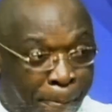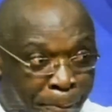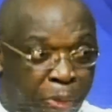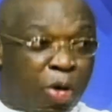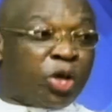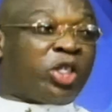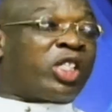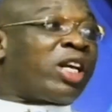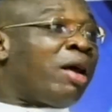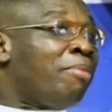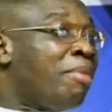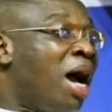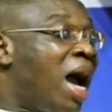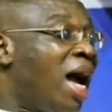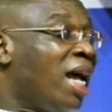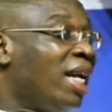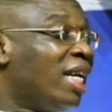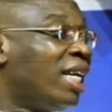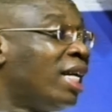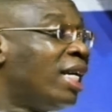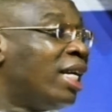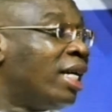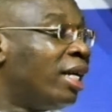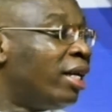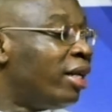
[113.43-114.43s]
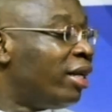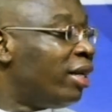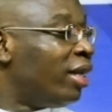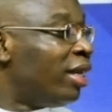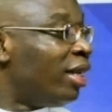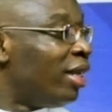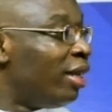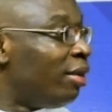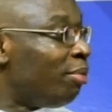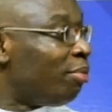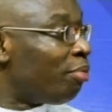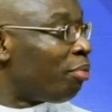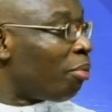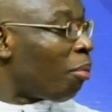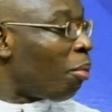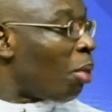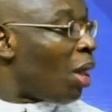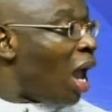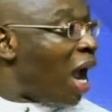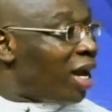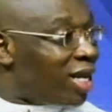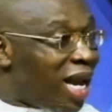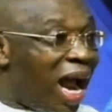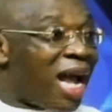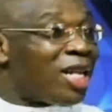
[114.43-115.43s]
push a man.
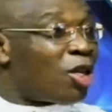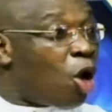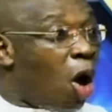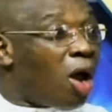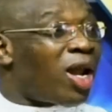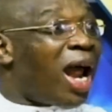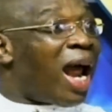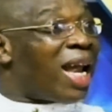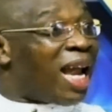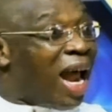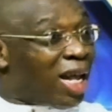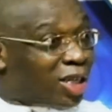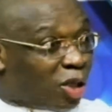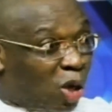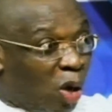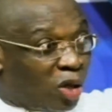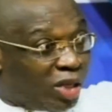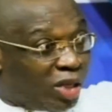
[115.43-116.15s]
At times God allows some